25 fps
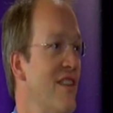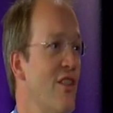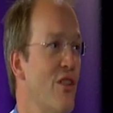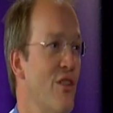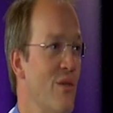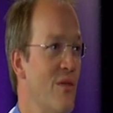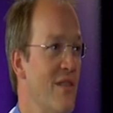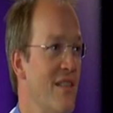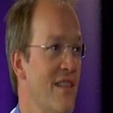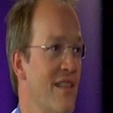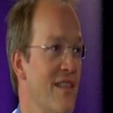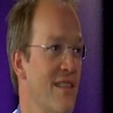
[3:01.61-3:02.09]
a
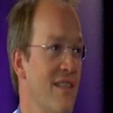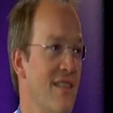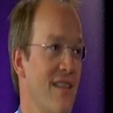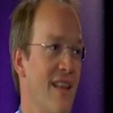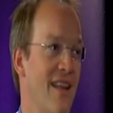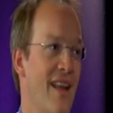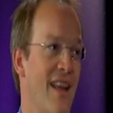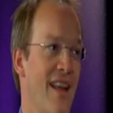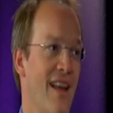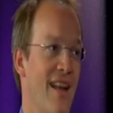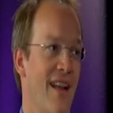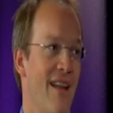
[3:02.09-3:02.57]
nuisance.
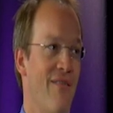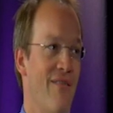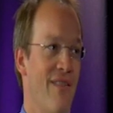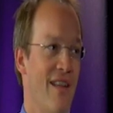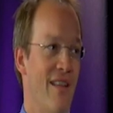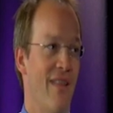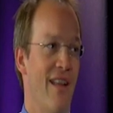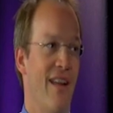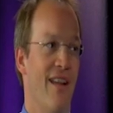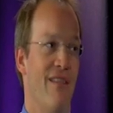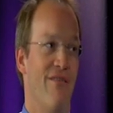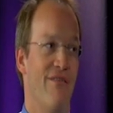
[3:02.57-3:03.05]
They get a
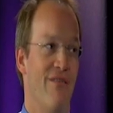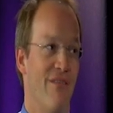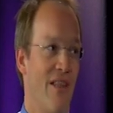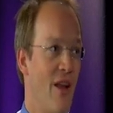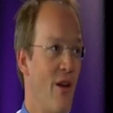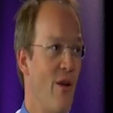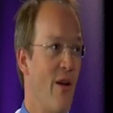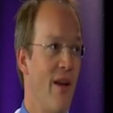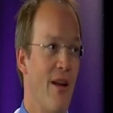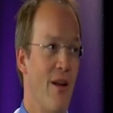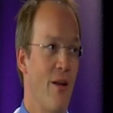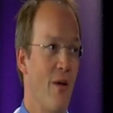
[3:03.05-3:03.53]
feeling of
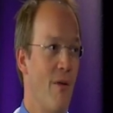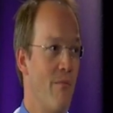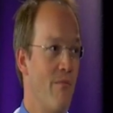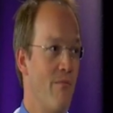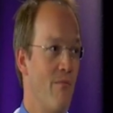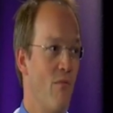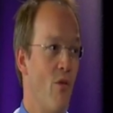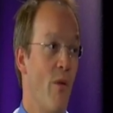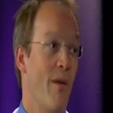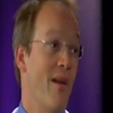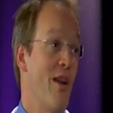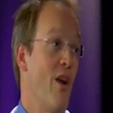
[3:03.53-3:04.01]
fluttering or
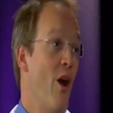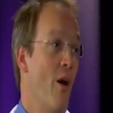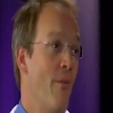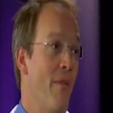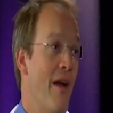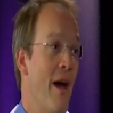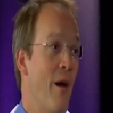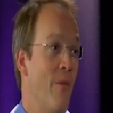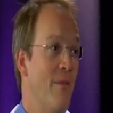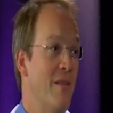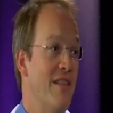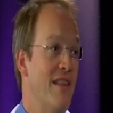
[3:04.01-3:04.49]
what we call
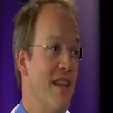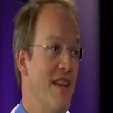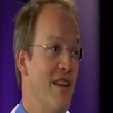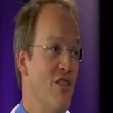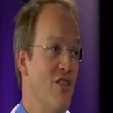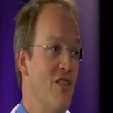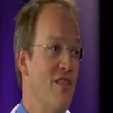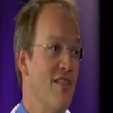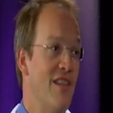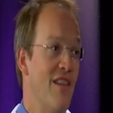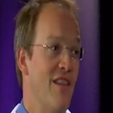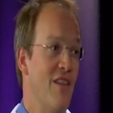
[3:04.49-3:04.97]

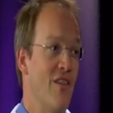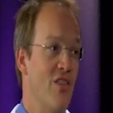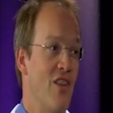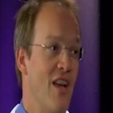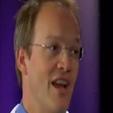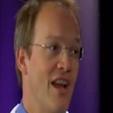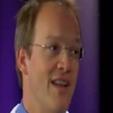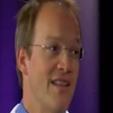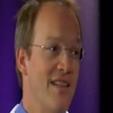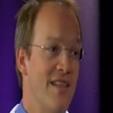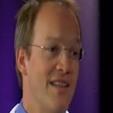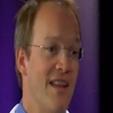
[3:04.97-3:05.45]
palpitations in their
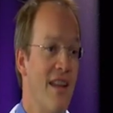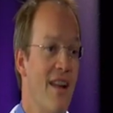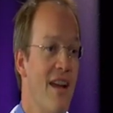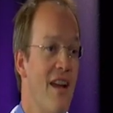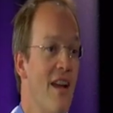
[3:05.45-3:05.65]
chest.